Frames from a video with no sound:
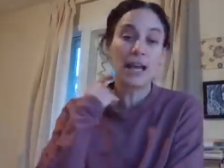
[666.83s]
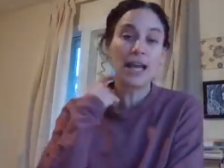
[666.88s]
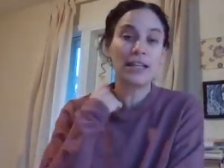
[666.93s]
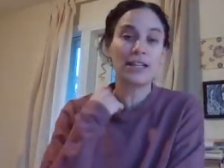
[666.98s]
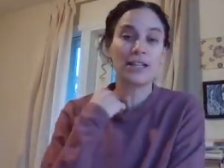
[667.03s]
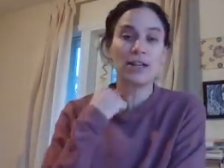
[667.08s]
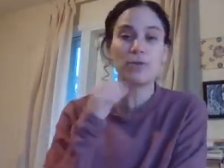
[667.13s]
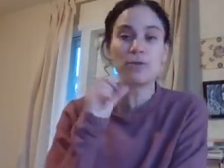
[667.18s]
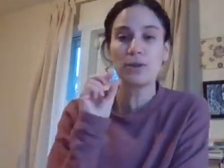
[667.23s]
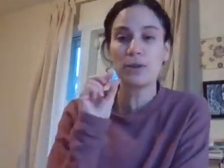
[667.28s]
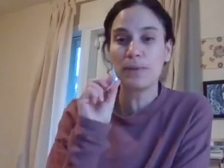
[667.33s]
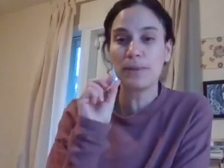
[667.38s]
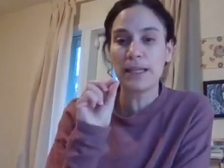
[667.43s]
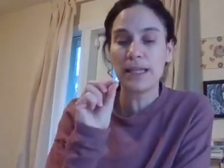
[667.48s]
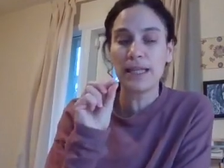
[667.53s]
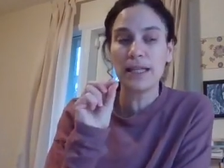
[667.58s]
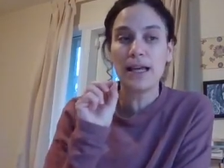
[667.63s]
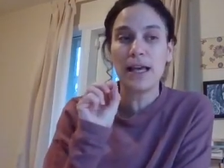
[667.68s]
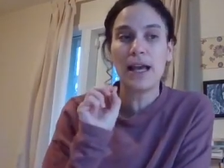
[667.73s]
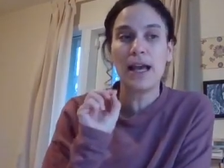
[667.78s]
There will
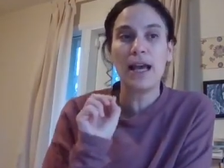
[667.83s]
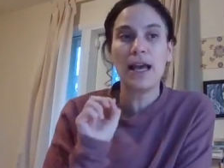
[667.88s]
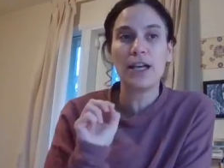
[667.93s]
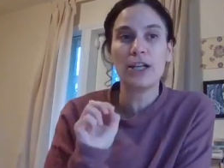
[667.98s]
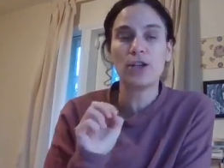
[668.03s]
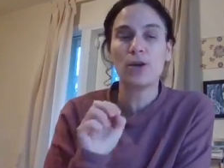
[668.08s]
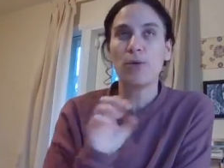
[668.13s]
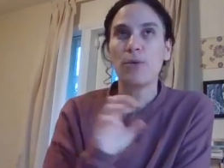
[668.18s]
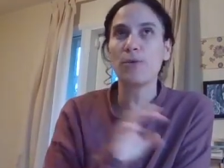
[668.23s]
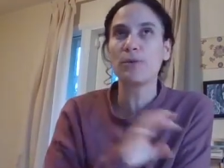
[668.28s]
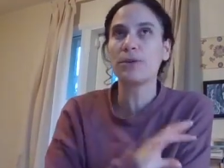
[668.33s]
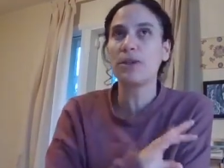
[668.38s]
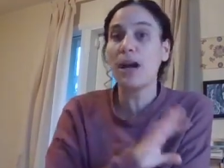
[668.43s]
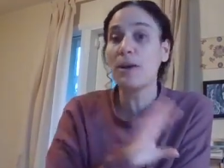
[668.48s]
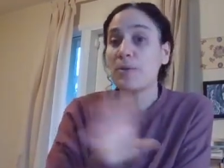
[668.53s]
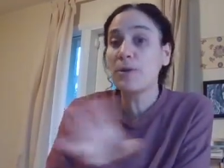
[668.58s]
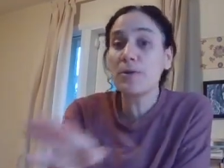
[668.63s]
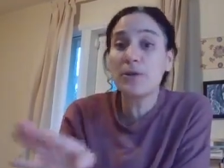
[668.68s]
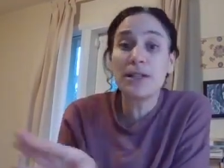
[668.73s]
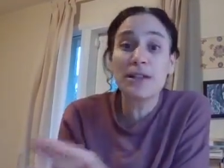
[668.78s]
be, we will not
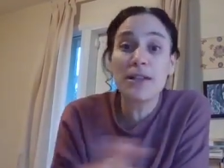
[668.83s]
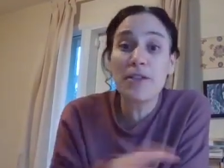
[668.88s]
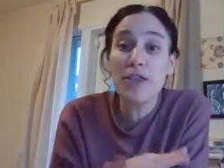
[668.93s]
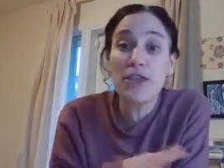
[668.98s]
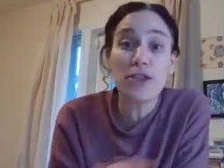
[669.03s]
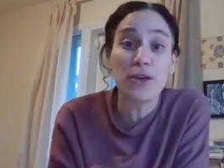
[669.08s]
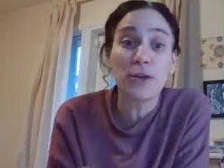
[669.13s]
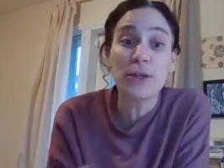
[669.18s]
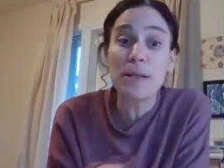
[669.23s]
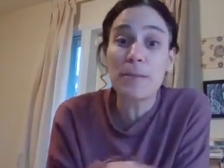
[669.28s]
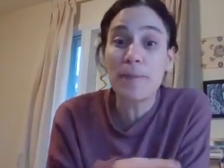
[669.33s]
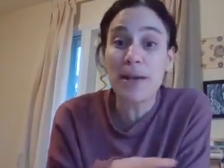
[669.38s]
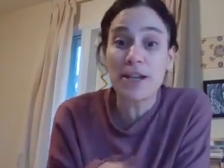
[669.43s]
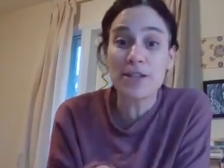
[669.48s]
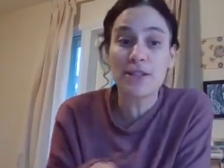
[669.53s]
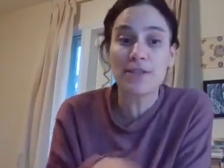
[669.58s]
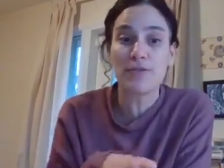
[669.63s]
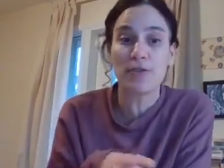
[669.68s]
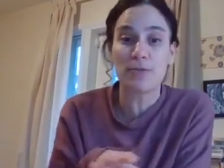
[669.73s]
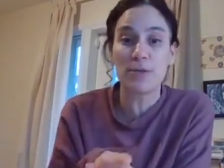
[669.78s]
be reading 30
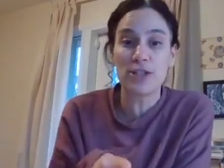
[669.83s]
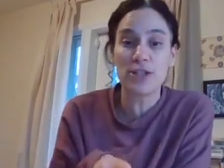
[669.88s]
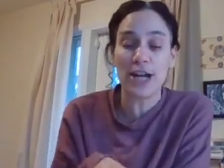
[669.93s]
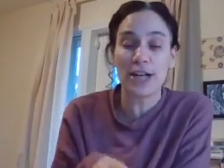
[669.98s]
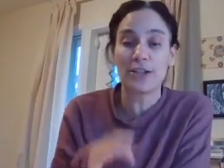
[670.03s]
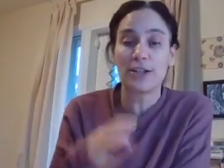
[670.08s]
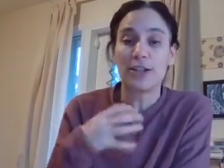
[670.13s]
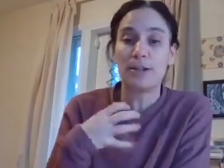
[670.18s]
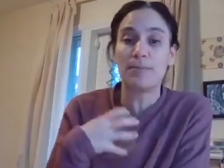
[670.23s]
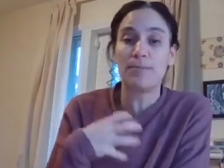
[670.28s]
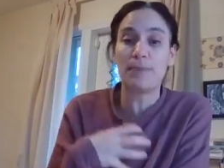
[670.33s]
pages from each other,